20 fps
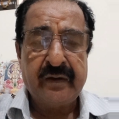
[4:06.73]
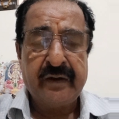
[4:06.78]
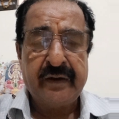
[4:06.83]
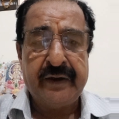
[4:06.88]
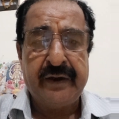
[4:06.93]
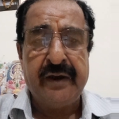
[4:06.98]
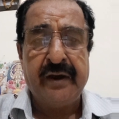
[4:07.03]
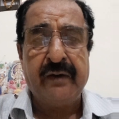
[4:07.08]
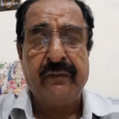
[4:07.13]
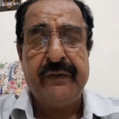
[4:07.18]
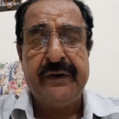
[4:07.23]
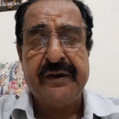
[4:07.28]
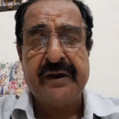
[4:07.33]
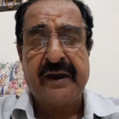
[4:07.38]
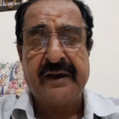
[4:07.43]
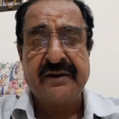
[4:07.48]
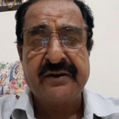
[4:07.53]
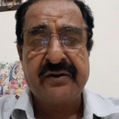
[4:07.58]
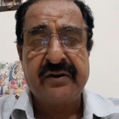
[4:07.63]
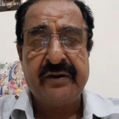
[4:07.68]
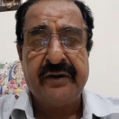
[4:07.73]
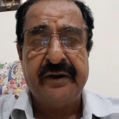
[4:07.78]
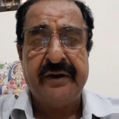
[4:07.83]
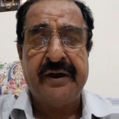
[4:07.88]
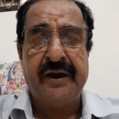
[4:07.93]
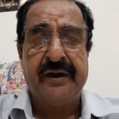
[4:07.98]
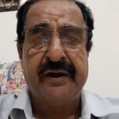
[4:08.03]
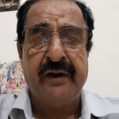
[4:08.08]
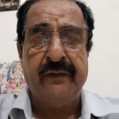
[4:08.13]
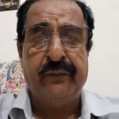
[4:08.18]
Here we test, in
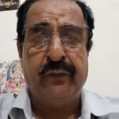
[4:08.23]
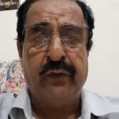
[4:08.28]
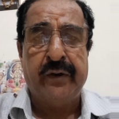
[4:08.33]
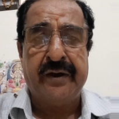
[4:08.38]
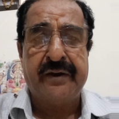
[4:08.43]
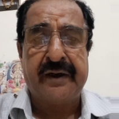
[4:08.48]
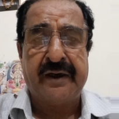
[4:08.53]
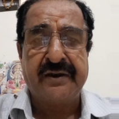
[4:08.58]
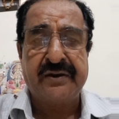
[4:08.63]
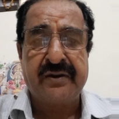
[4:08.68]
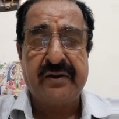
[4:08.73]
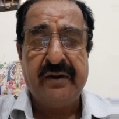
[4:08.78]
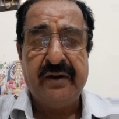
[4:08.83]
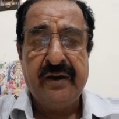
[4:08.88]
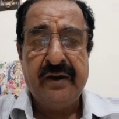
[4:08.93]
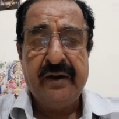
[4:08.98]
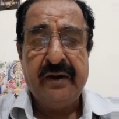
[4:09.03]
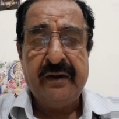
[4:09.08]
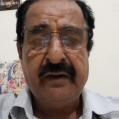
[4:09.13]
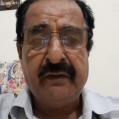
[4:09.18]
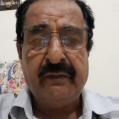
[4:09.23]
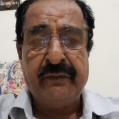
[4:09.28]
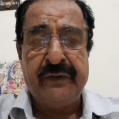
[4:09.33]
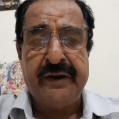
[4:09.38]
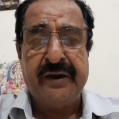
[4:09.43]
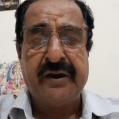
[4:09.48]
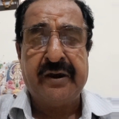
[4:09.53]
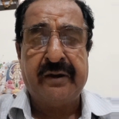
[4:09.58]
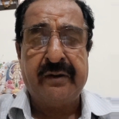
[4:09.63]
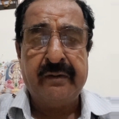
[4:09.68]
Dickey-Fuller test,
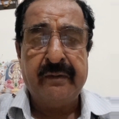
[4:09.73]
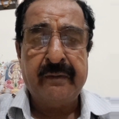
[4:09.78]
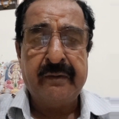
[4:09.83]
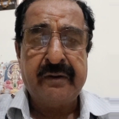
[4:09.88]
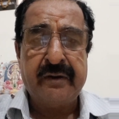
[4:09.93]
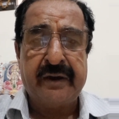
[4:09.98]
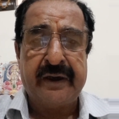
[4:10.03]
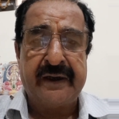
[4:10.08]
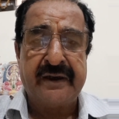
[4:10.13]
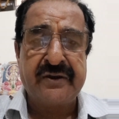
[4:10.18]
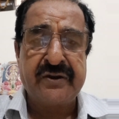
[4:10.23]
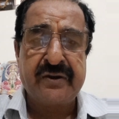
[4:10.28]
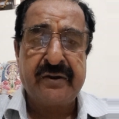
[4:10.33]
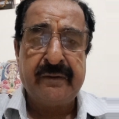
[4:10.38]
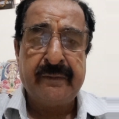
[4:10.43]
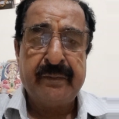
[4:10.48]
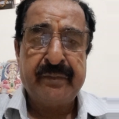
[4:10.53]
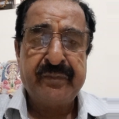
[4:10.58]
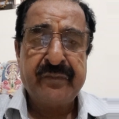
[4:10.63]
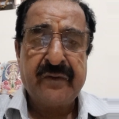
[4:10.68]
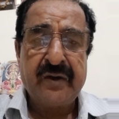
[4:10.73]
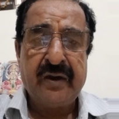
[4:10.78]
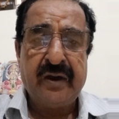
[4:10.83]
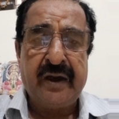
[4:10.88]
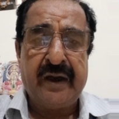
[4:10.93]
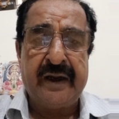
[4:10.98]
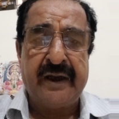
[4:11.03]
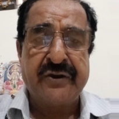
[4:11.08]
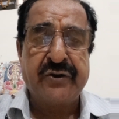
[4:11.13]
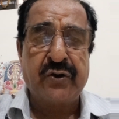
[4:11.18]
we test
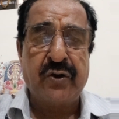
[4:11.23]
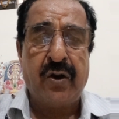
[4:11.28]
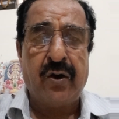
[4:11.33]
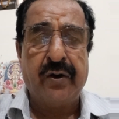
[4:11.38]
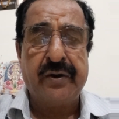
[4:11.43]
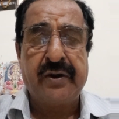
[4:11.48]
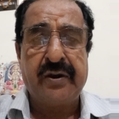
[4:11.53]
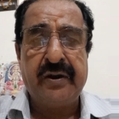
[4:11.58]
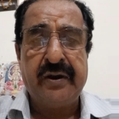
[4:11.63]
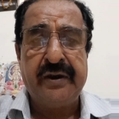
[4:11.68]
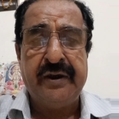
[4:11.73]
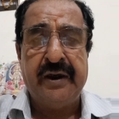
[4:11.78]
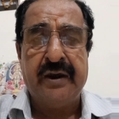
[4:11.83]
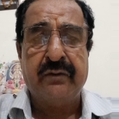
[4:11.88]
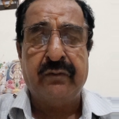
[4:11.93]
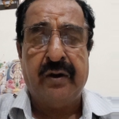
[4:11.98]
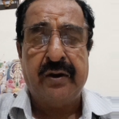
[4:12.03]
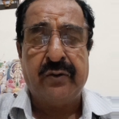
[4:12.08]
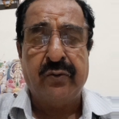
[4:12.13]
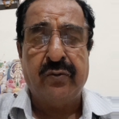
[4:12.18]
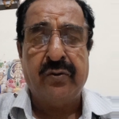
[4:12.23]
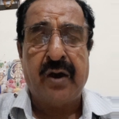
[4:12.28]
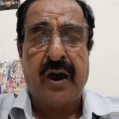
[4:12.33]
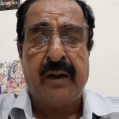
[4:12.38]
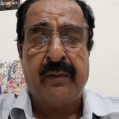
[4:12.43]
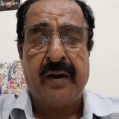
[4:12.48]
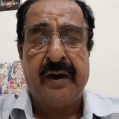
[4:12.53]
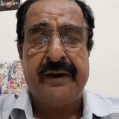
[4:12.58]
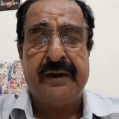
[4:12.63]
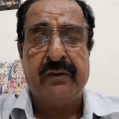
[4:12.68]
H0 equal to
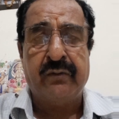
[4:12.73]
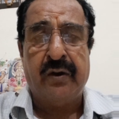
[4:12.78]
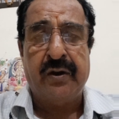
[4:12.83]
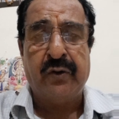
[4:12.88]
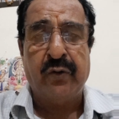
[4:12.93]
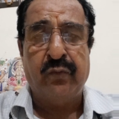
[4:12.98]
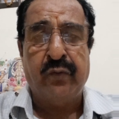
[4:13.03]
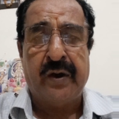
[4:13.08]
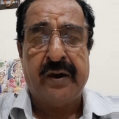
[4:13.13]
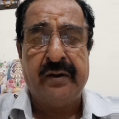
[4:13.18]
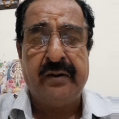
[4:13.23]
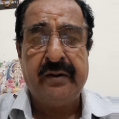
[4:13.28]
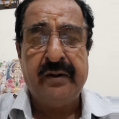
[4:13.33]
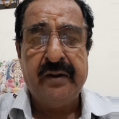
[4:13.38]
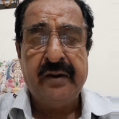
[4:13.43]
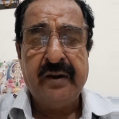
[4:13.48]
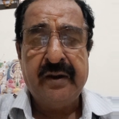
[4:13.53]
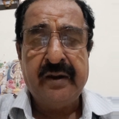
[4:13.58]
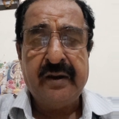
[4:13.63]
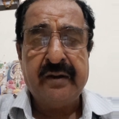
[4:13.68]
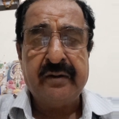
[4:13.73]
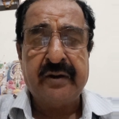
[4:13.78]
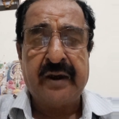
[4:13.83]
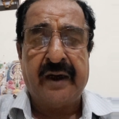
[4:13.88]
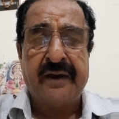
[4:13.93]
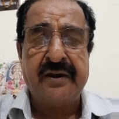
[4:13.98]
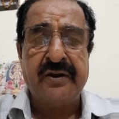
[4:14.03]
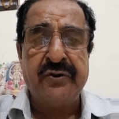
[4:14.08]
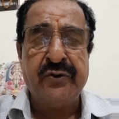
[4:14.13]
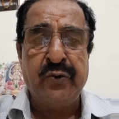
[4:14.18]
gamma equal to 1,
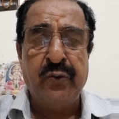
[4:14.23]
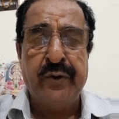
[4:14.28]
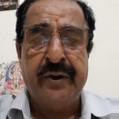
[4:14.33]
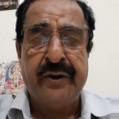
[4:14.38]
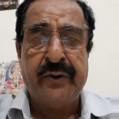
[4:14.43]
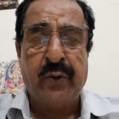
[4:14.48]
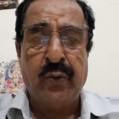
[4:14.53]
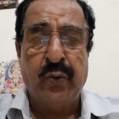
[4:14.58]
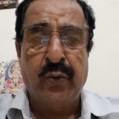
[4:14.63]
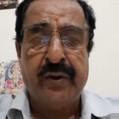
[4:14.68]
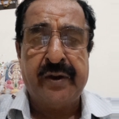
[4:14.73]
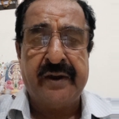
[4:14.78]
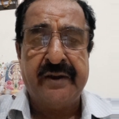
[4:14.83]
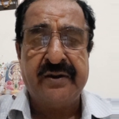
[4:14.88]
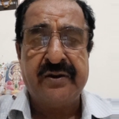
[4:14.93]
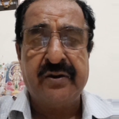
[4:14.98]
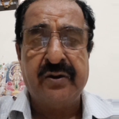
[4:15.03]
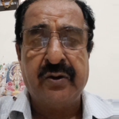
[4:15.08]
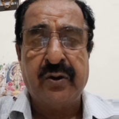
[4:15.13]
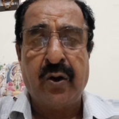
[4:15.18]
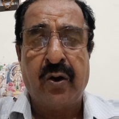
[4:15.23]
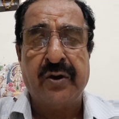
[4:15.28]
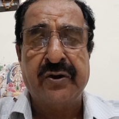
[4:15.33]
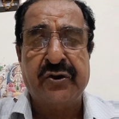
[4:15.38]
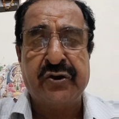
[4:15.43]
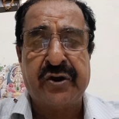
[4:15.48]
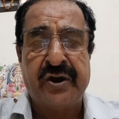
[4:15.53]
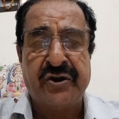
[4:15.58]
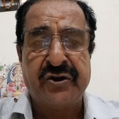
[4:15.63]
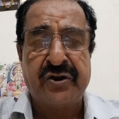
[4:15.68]
that is unit root is
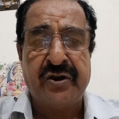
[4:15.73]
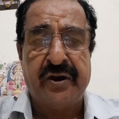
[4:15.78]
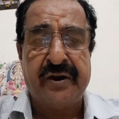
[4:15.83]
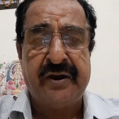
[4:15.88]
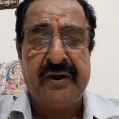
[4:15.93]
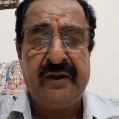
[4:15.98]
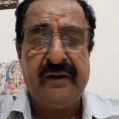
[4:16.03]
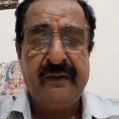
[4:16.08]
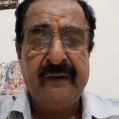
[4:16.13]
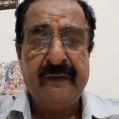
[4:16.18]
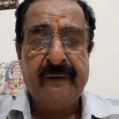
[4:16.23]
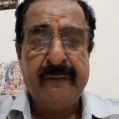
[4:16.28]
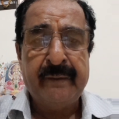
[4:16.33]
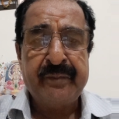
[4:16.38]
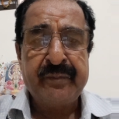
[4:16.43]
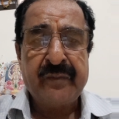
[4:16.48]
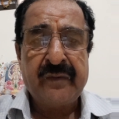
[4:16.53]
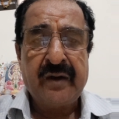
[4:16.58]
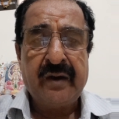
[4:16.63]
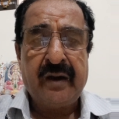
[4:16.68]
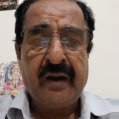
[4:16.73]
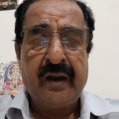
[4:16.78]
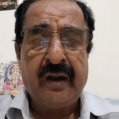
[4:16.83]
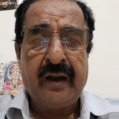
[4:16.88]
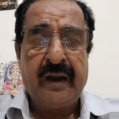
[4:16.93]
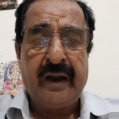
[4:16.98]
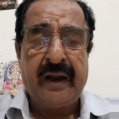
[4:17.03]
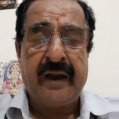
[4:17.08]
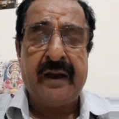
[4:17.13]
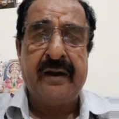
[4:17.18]
non-stationary,
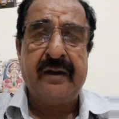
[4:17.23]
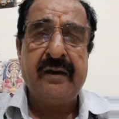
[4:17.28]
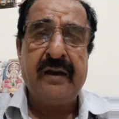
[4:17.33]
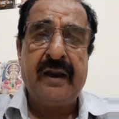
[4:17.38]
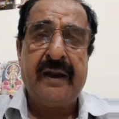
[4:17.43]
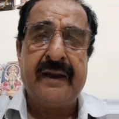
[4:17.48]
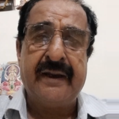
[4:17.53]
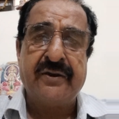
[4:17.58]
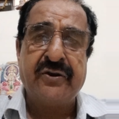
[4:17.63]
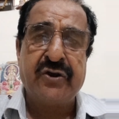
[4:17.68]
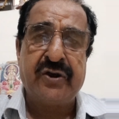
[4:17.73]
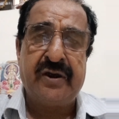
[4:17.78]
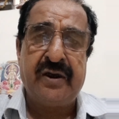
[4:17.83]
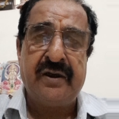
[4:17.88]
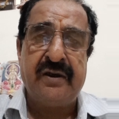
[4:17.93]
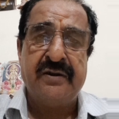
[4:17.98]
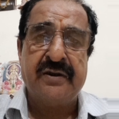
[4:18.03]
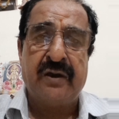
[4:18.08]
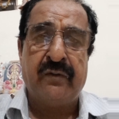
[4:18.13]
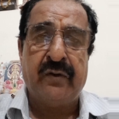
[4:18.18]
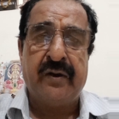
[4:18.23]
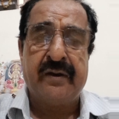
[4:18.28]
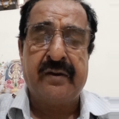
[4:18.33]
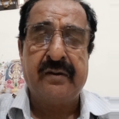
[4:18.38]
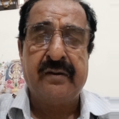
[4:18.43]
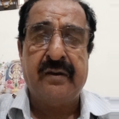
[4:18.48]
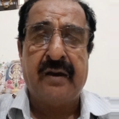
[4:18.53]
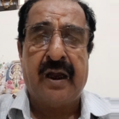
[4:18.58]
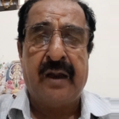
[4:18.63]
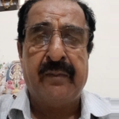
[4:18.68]
and HA is our
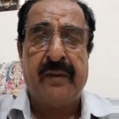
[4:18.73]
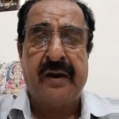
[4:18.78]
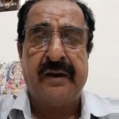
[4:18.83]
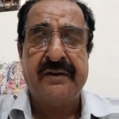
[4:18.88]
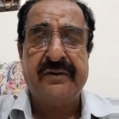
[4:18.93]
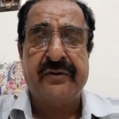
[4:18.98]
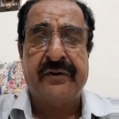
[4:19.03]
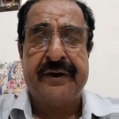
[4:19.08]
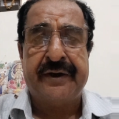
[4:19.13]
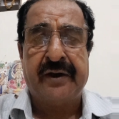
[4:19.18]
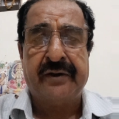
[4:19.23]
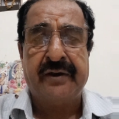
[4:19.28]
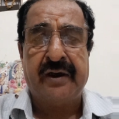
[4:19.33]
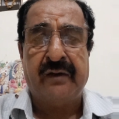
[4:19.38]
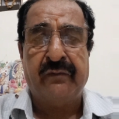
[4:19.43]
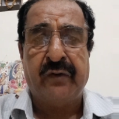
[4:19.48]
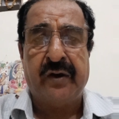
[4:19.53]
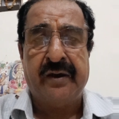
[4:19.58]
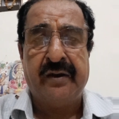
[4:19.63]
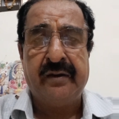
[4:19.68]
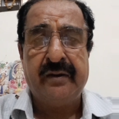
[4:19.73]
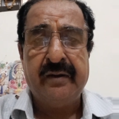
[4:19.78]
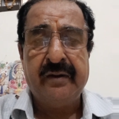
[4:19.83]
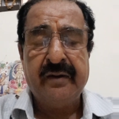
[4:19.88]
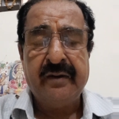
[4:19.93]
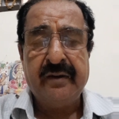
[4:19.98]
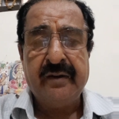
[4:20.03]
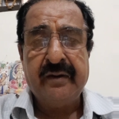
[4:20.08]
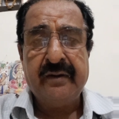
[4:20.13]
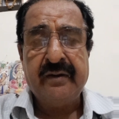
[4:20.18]
gamma is greater than
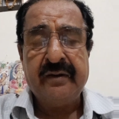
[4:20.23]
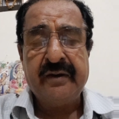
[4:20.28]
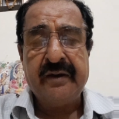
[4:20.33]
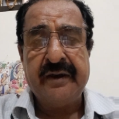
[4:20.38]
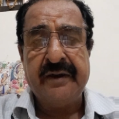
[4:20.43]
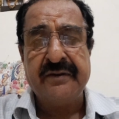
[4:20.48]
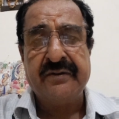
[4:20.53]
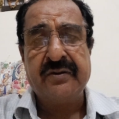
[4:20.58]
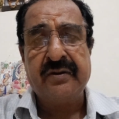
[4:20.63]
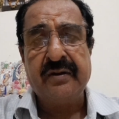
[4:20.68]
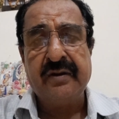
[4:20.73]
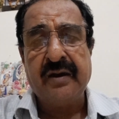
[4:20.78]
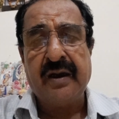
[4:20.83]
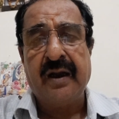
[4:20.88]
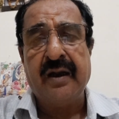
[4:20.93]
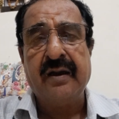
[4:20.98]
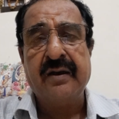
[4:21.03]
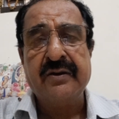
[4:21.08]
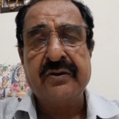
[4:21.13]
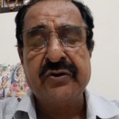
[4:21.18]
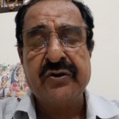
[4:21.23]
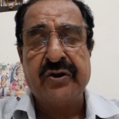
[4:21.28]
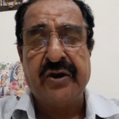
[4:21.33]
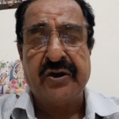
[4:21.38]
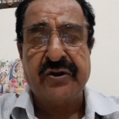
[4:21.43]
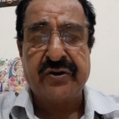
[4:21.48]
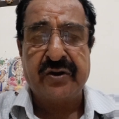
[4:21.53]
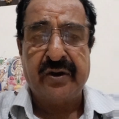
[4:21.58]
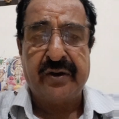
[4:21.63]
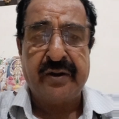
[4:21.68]
1 is a
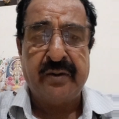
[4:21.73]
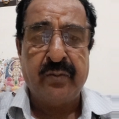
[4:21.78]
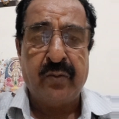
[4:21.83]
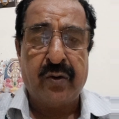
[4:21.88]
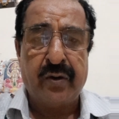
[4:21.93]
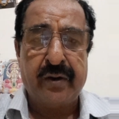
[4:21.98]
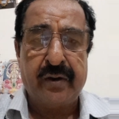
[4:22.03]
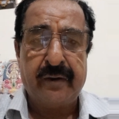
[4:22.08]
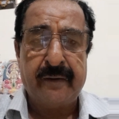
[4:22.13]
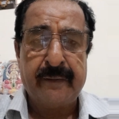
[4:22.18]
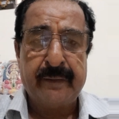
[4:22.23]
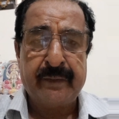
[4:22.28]
stationary model.